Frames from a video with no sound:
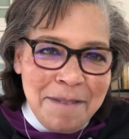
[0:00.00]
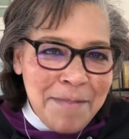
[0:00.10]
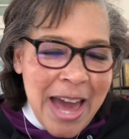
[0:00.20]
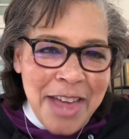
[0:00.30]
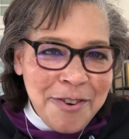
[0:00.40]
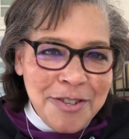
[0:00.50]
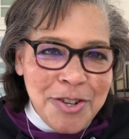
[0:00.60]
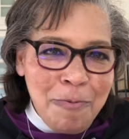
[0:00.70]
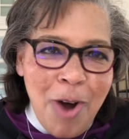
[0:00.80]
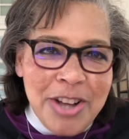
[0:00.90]
gathered
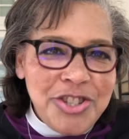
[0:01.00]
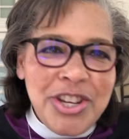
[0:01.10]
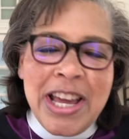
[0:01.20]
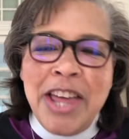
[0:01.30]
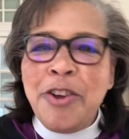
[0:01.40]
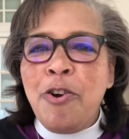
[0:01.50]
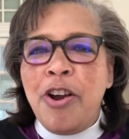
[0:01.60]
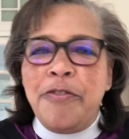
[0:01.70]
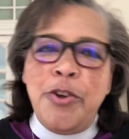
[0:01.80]
to watch together, or if